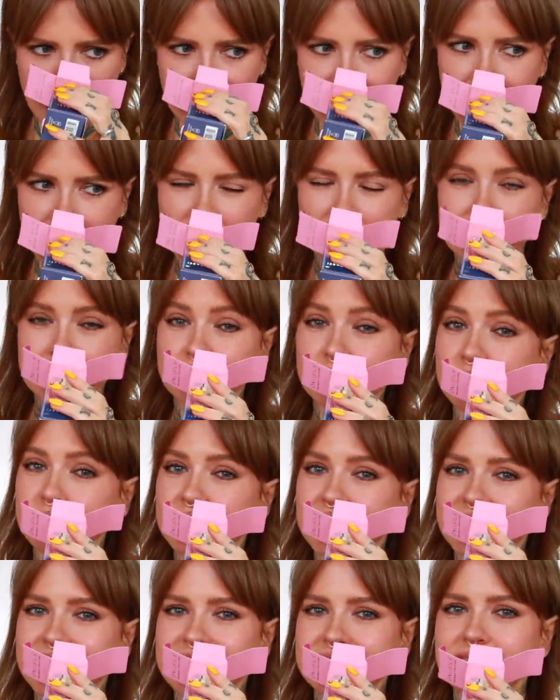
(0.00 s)
Okay, that's
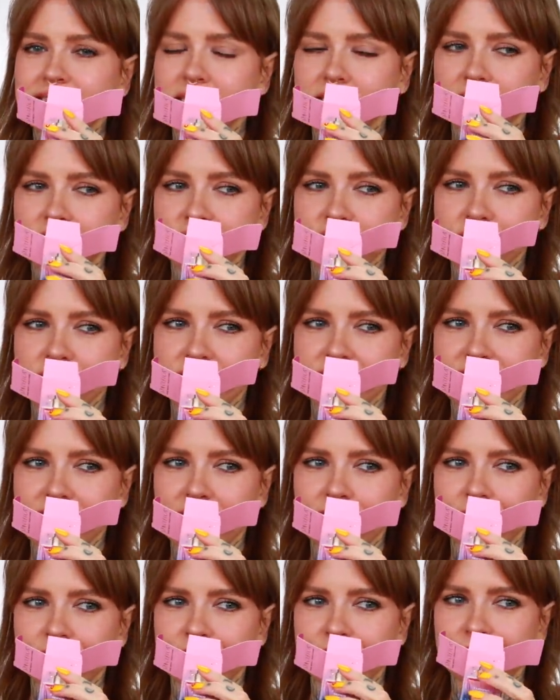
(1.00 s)
really delicious
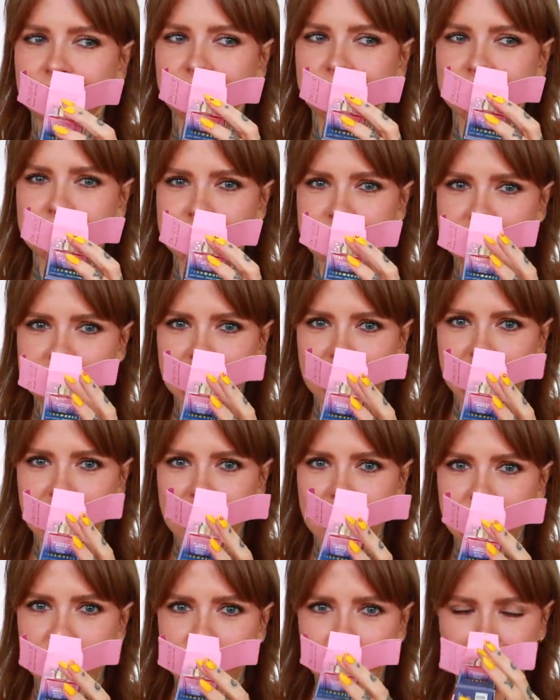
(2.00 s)
and
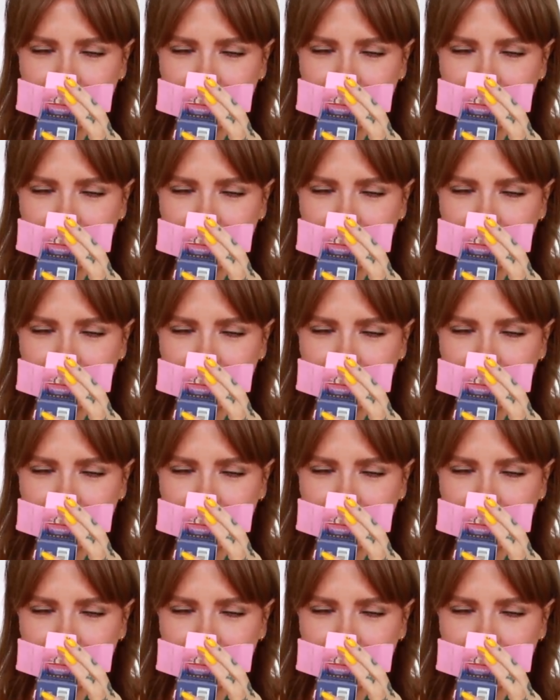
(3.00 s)
fruity